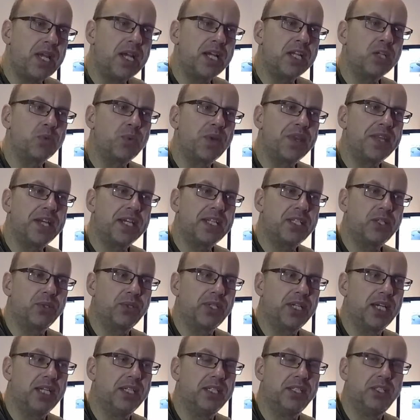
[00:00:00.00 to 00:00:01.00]
and with that
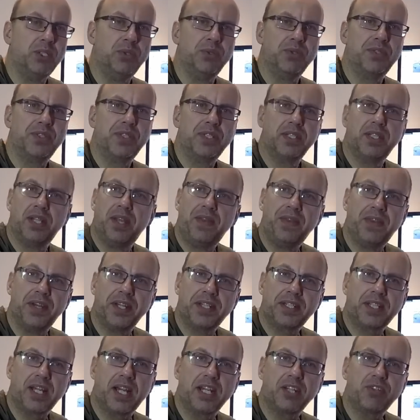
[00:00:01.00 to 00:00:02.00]
you can use in
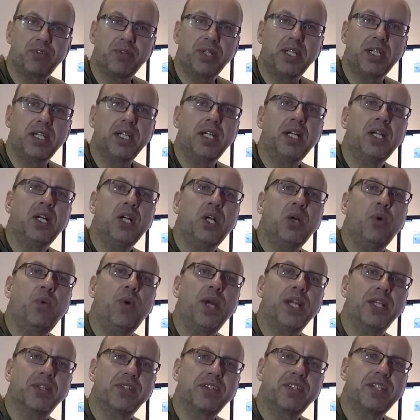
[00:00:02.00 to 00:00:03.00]
that country
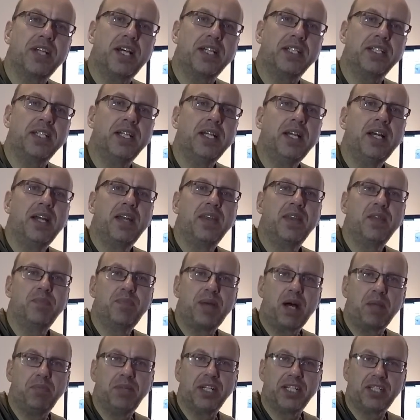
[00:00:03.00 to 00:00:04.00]
where you study the
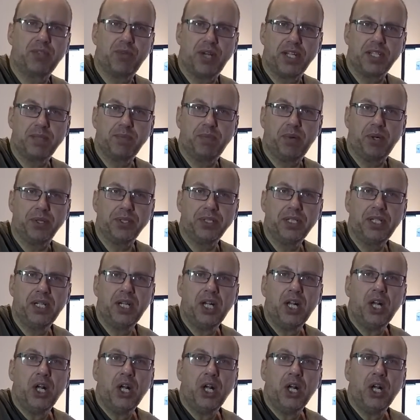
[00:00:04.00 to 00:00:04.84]
public transport.